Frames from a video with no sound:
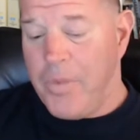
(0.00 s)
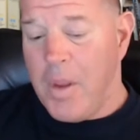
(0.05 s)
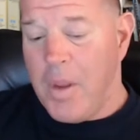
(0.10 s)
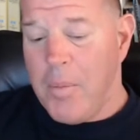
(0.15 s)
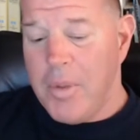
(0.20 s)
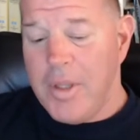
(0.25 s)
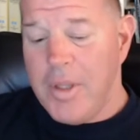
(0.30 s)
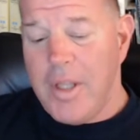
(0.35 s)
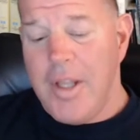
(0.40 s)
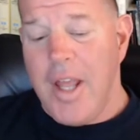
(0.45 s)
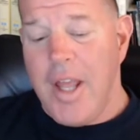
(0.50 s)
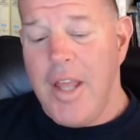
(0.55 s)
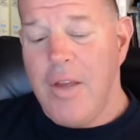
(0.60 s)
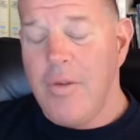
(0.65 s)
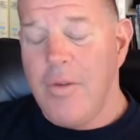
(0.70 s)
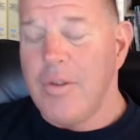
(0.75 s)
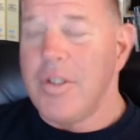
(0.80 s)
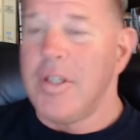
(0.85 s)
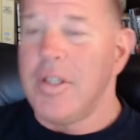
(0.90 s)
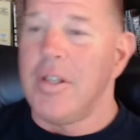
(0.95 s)
But then they
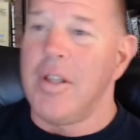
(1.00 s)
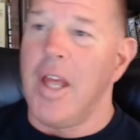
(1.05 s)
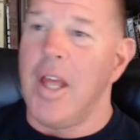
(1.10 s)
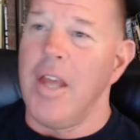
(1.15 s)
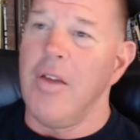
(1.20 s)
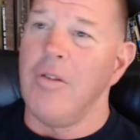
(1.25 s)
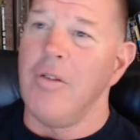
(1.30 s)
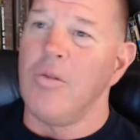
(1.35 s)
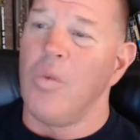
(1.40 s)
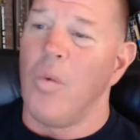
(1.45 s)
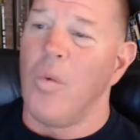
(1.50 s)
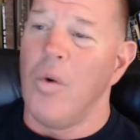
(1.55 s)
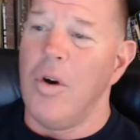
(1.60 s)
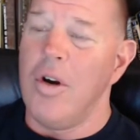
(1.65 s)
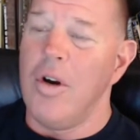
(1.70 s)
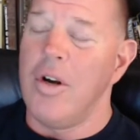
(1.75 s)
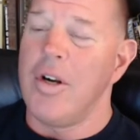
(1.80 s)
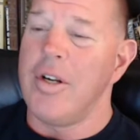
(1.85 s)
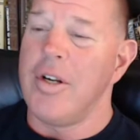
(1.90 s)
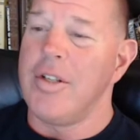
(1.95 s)
use
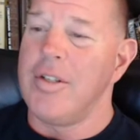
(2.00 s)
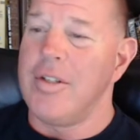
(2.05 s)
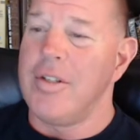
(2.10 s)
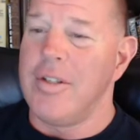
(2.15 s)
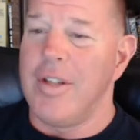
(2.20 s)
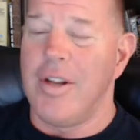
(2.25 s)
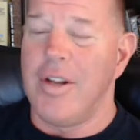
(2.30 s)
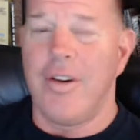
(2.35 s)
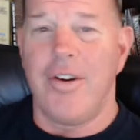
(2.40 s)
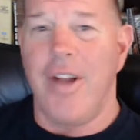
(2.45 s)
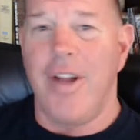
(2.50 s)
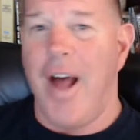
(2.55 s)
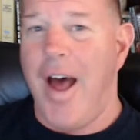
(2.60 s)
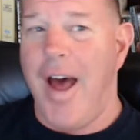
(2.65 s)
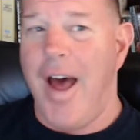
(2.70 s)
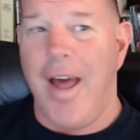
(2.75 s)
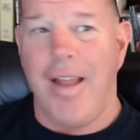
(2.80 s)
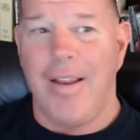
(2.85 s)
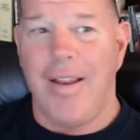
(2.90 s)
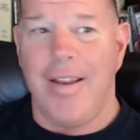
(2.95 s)
words that are
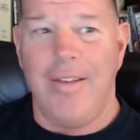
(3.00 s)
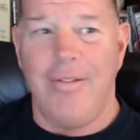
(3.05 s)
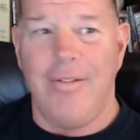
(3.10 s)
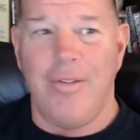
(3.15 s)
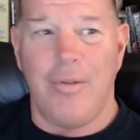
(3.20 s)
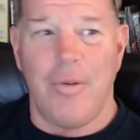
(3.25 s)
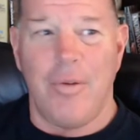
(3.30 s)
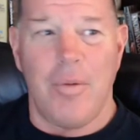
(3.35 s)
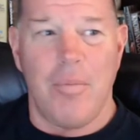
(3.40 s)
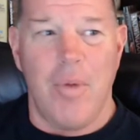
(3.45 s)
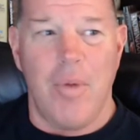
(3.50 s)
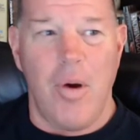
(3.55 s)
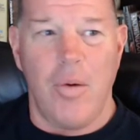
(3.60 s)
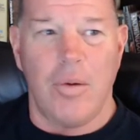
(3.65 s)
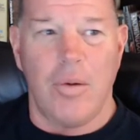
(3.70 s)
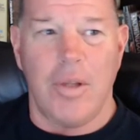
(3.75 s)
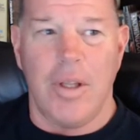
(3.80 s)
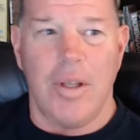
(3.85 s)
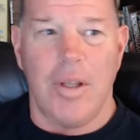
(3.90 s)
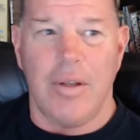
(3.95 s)
not even
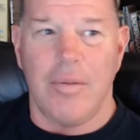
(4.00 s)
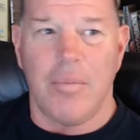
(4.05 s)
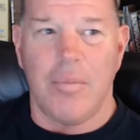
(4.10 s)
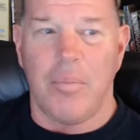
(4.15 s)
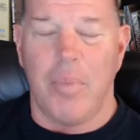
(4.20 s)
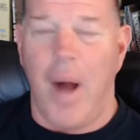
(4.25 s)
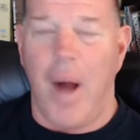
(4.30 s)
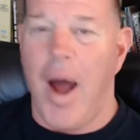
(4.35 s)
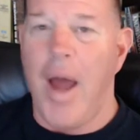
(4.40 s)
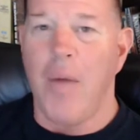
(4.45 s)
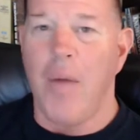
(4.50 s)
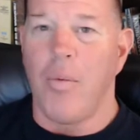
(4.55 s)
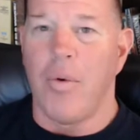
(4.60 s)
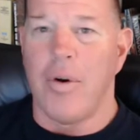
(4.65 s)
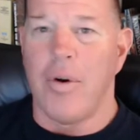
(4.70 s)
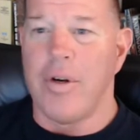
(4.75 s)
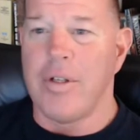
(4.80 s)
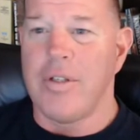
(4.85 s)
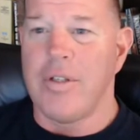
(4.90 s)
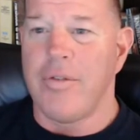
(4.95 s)
remotely
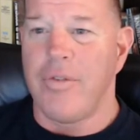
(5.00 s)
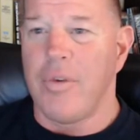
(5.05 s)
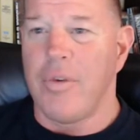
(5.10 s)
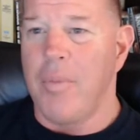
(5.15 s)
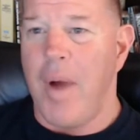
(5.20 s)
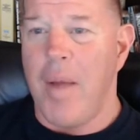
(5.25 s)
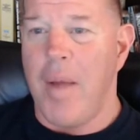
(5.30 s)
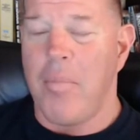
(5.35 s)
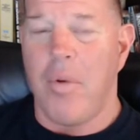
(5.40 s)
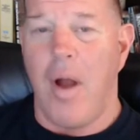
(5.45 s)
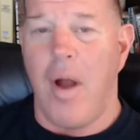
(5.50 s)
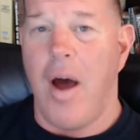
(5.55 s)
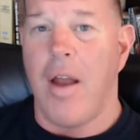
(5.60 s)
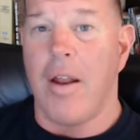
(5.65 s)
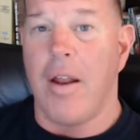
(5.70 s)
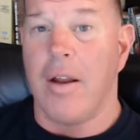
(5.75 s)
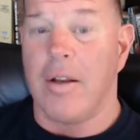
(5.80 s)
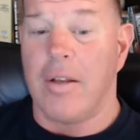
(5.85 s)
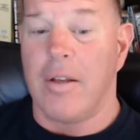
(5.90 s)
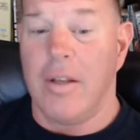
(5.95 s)
bywords for my
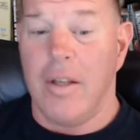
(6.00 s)
product.